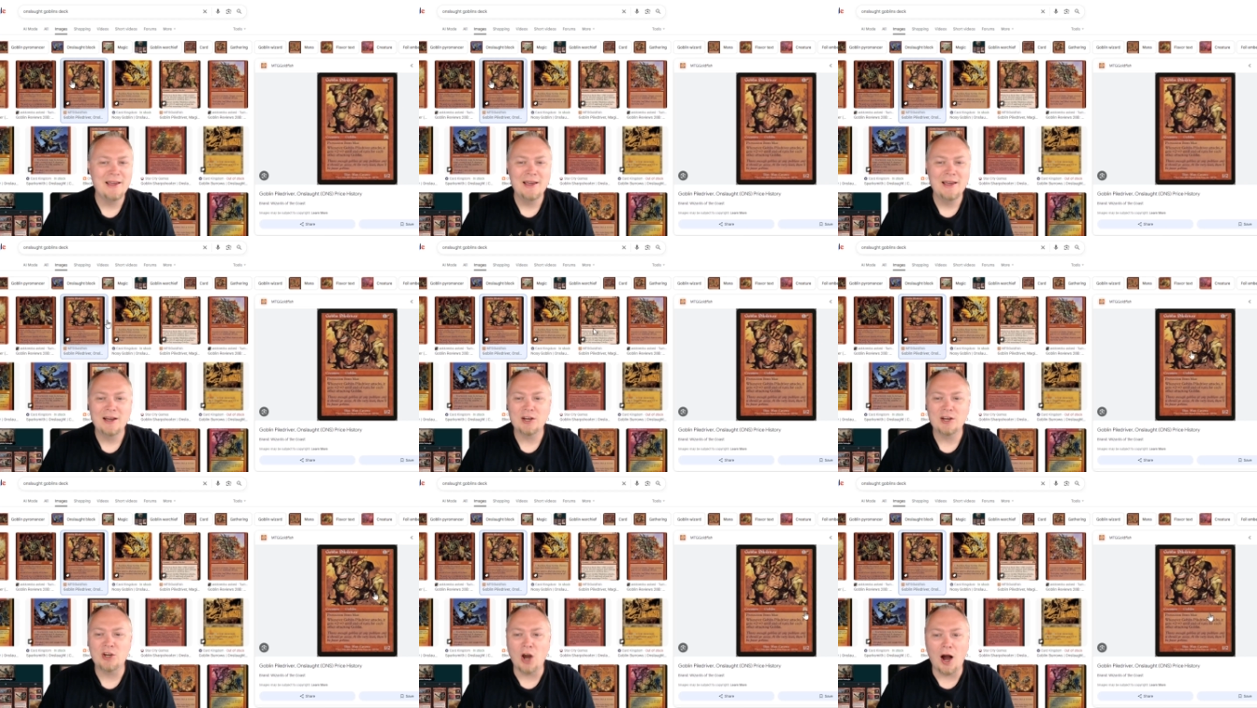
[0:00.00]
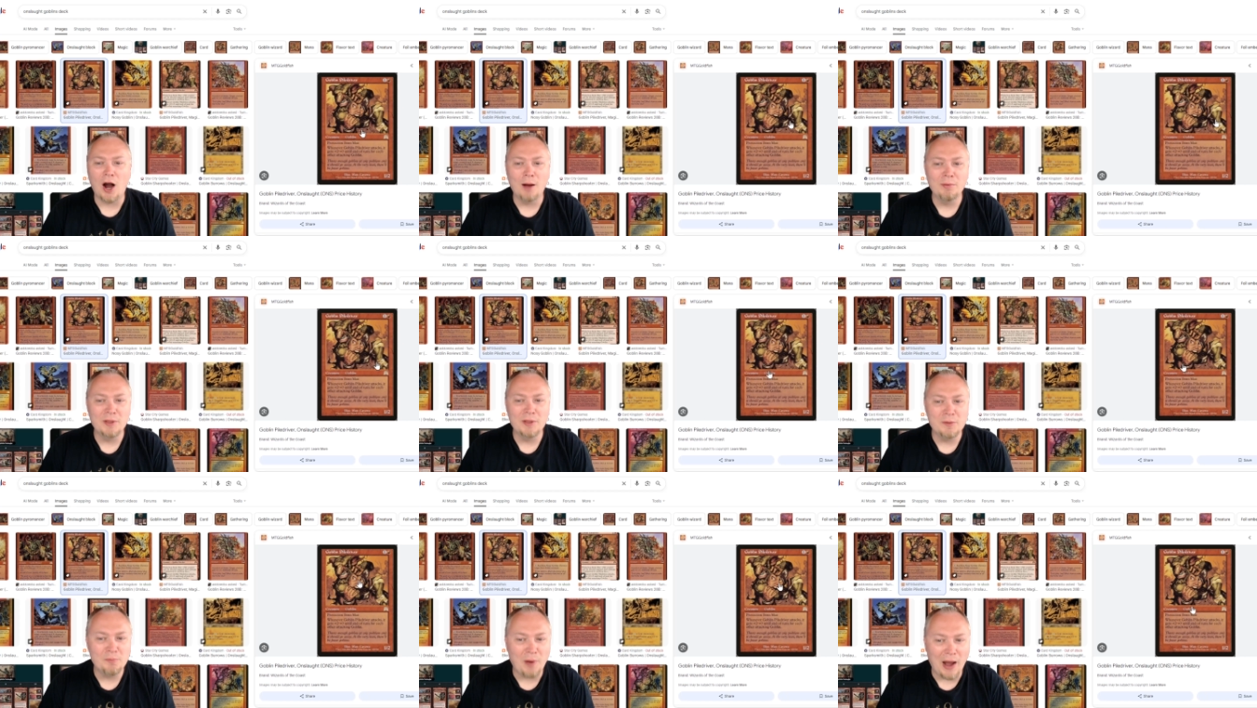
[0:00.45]

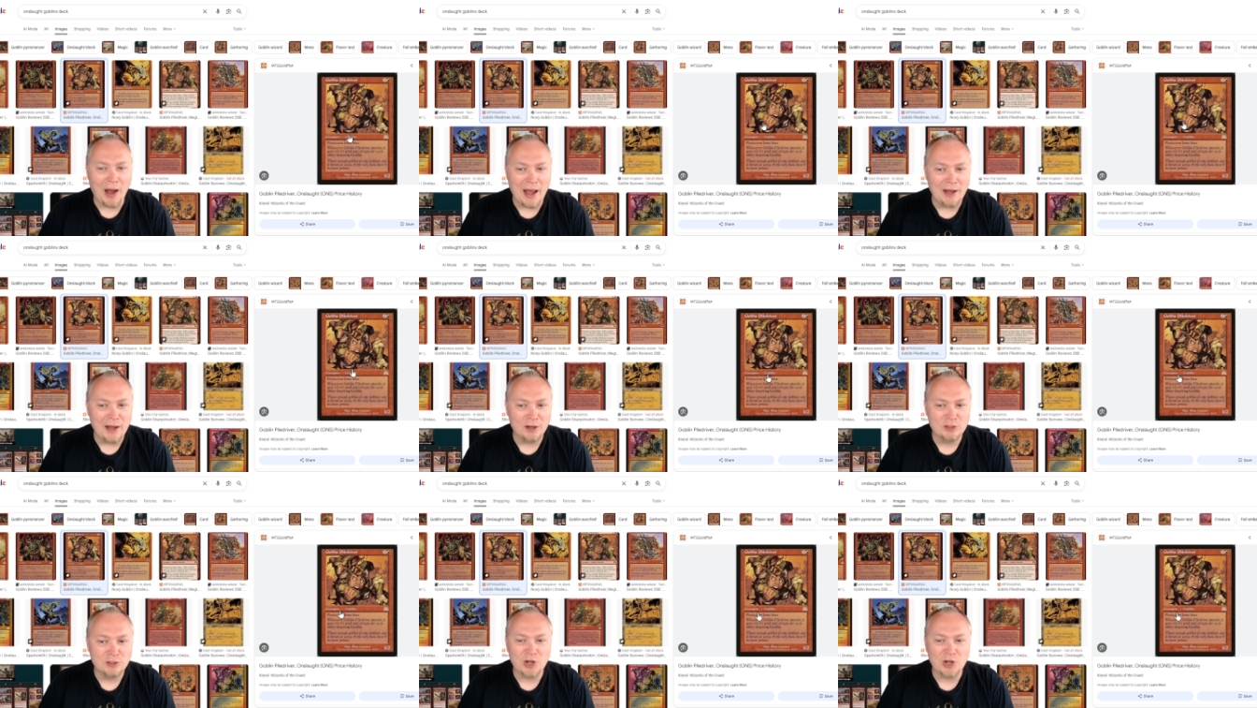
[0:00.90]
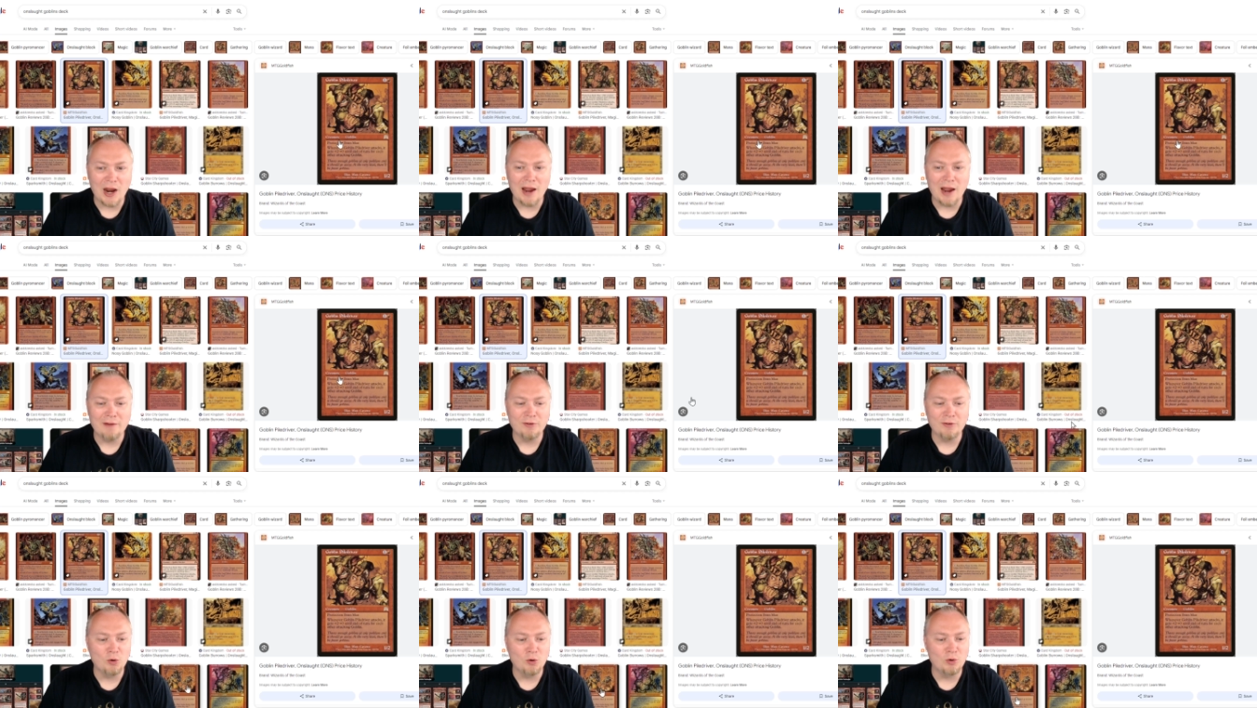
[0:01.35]
Goblin Pile
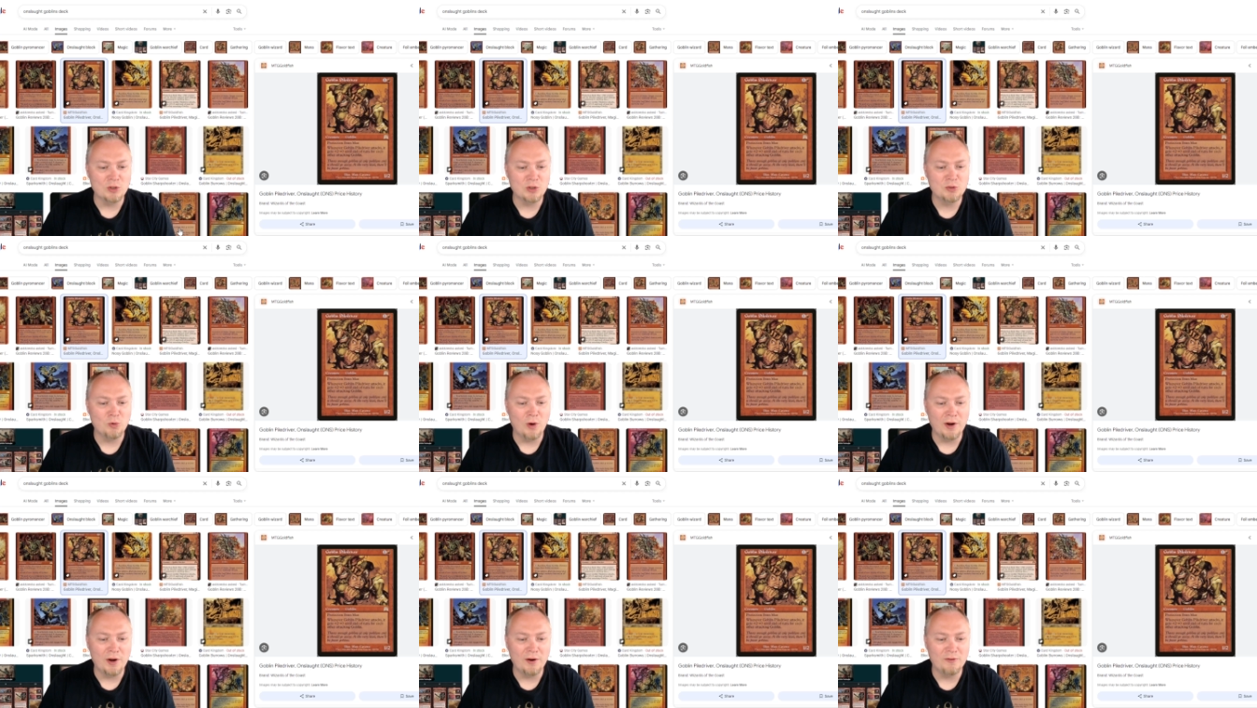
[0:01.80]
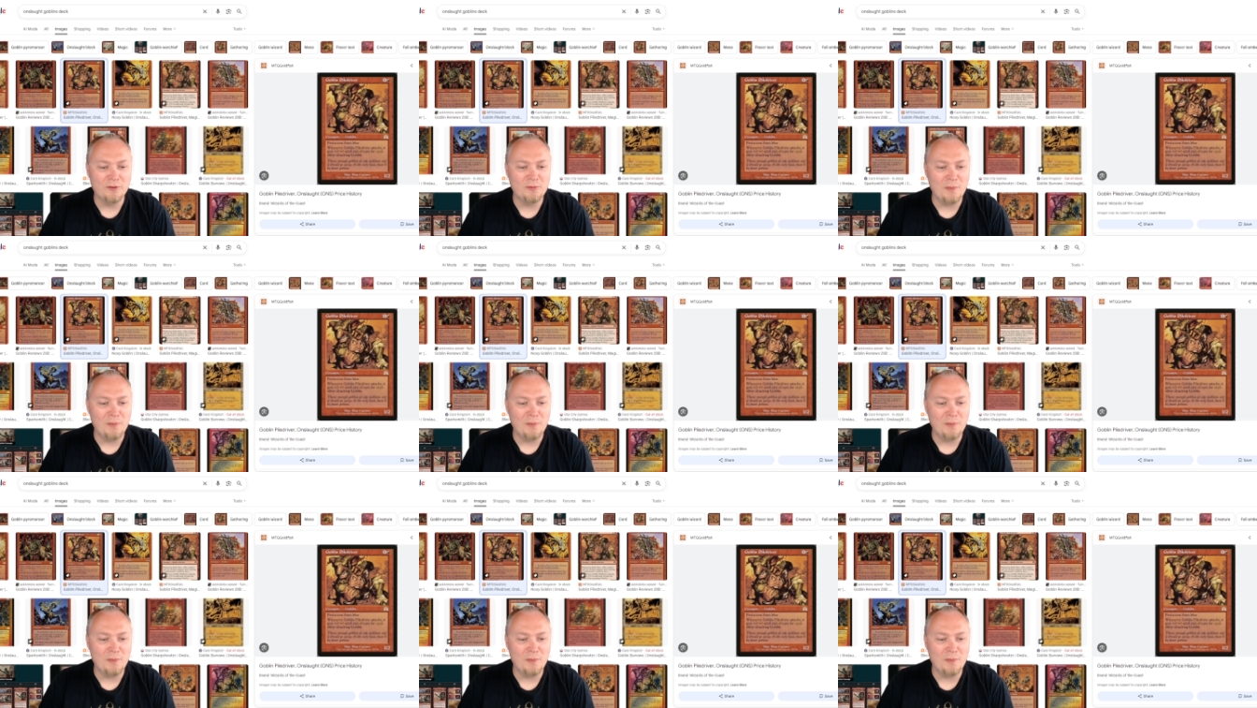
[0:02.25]
Driver was one of